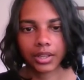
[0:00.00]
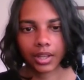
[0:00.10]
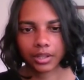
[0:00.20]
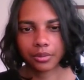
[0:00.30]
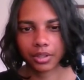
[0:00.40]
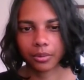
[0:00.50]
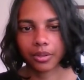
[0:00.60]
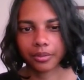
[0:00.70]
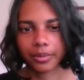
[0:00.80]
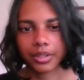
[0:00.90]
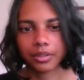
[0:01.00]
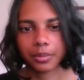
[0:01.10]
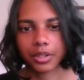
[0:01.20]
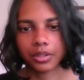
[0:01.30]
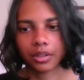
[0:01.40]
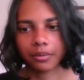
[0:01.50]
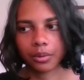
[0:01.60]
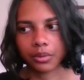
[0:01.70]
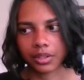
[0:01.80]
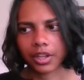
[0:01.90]
and that's really one of the reasons, because if
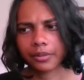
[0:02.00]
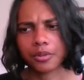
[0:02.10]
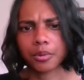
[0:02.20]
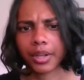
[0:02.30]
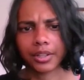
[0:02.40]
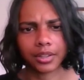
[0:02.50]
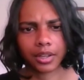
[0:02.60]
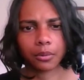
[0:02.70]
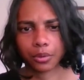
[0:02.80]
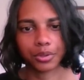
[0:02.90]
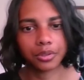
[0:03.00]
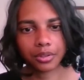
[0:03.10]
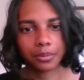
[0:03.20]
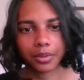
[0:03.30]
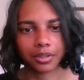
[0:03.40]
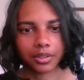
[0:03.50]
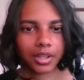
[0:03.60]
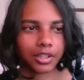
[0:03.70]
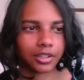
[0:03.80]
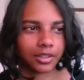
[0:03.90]
it was left too late then I wouldn't,
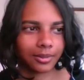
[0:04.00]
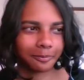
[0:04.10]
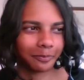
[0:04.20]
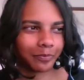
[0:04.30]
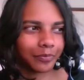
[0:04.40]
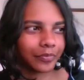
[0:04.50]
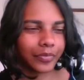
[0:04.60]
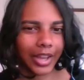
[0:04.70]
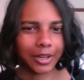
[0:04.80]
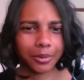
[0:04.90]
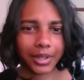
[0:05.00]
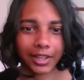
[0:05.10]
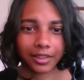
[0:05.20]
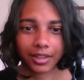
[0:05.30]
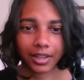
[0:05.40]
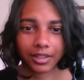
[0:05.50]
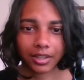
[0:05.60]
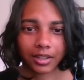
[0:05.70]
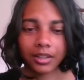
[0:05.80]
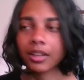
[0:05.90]
because I don't like that
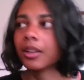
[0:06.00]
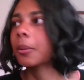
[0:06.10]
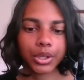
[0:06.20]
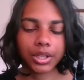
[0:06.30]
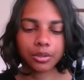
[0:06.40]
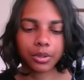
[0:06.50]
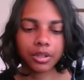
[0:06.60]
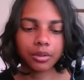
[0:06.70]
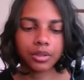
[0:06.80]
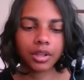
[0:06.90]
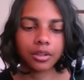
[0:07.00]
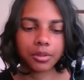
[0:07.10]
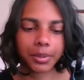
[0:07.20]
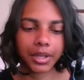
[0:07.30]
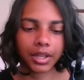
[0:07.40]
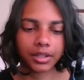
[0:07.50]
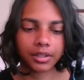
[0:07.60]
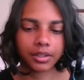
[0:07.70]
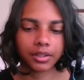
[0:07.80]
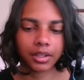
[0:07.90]
idea. But it's one of those things where
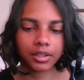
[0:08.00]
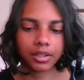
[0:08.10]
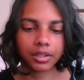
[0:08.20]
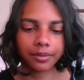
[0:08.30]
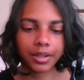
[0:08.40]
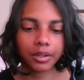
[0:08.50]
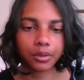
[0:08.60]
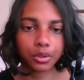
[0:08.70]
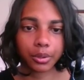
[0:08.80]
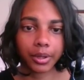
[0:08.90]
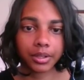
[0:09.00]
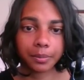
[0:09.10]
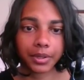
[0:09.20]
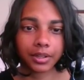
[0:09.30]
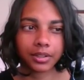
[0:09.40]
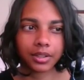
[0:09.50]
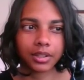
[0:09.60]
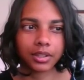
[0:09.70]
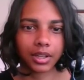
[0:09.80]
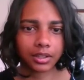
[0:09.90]
it's a difficult choice, but it is a
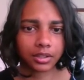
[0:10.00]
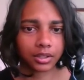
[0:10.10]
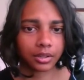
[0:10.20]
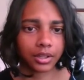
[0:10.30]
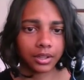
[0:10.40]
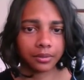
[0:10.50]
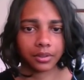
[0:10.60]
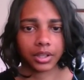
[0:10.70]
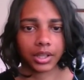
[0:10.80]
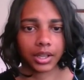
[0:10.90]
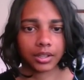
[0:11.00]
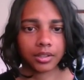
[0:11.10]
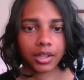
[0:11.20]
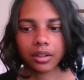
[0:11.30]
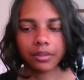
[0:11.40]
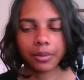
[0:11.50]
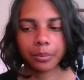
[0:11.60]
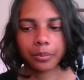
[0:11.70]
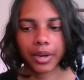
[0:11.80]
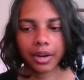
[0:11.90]
necessary evil, I guess. If a
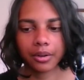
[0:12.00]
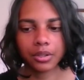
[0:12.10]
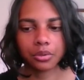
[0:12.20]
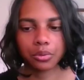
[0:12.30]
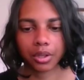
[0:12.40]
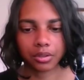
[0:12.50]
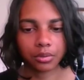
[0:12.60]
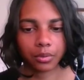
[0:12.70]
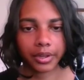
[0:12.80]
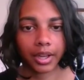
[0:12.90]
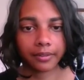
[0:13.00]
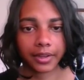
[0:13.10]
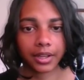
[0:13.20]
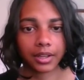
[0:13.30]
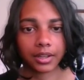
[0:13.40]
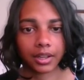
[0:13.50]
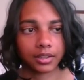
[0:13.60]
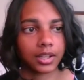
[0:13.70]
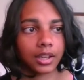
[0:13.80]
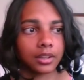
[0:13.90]
parent who doesn't want to have a kid
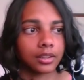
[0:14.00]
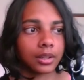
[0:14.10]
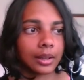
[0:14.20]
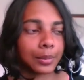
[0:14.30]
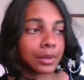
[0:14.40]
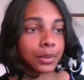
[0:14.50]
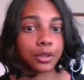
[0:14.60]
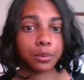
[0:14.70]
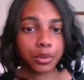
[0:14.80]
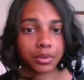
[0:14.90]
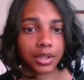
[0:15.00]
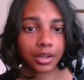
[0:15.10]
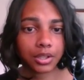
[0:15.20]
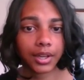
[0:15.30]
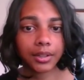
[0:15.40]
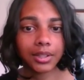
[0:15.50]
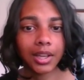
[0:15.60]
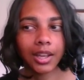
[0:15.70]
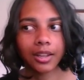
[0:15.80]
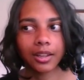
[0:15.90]
has a kid and then they maybe abuse that child,